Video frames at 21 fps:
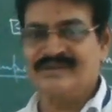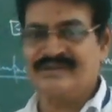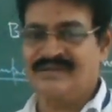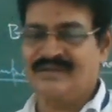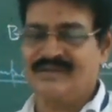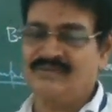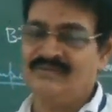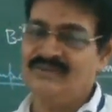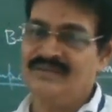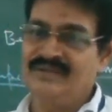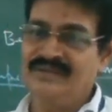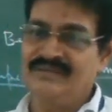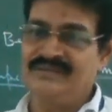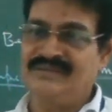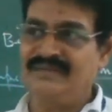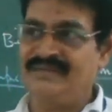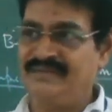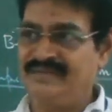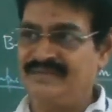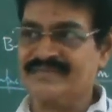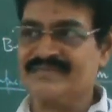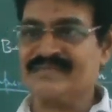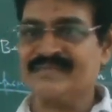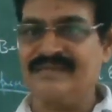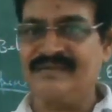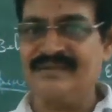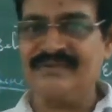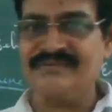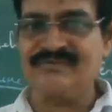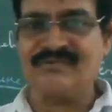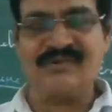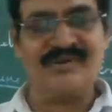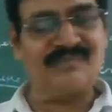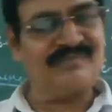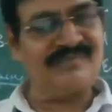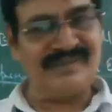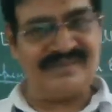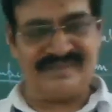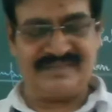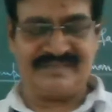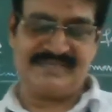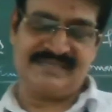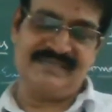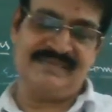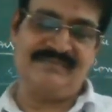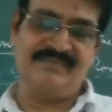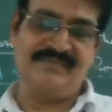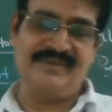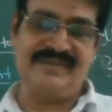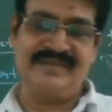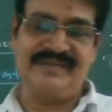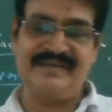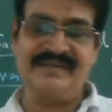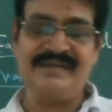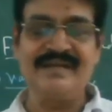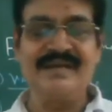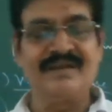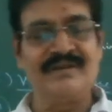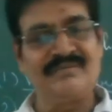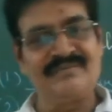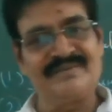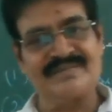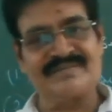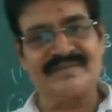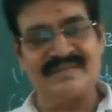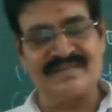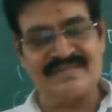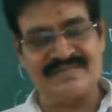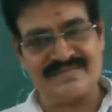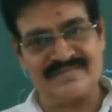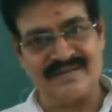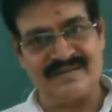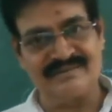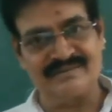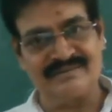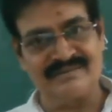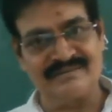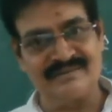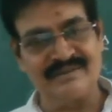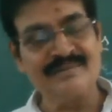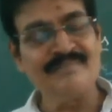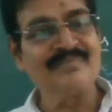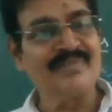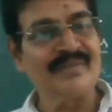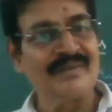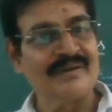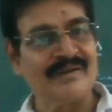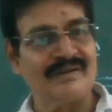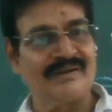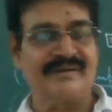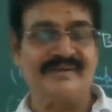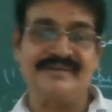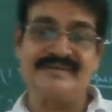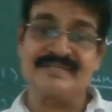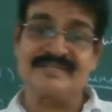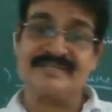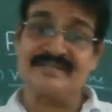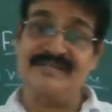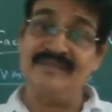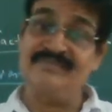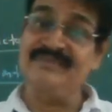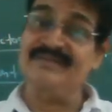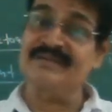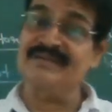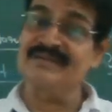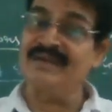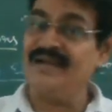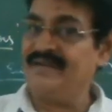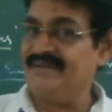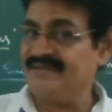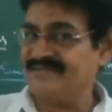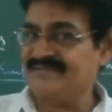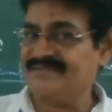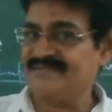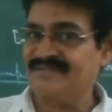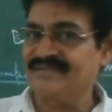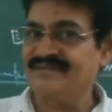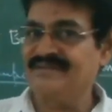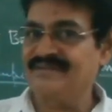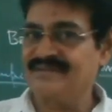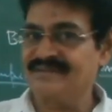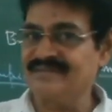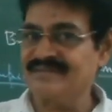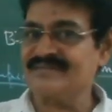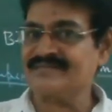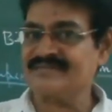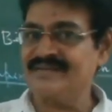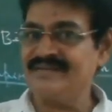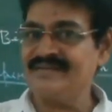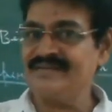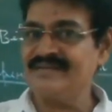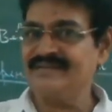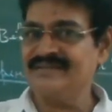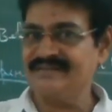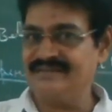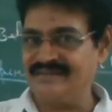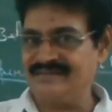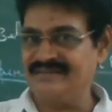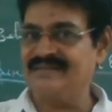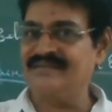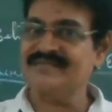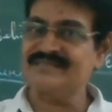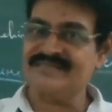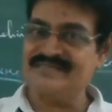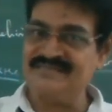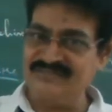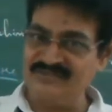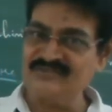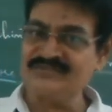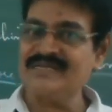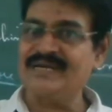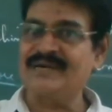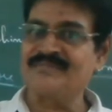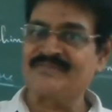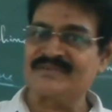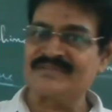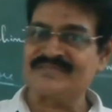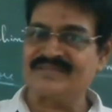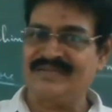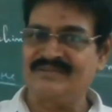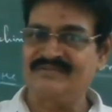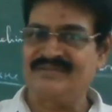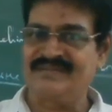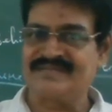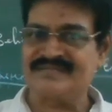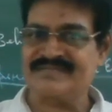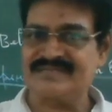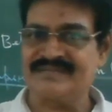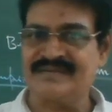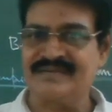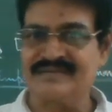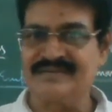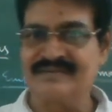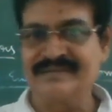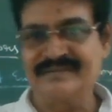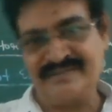Now the next day, from the next day period, we shall start the Islamic lands. Understand? The next new chapters I will start.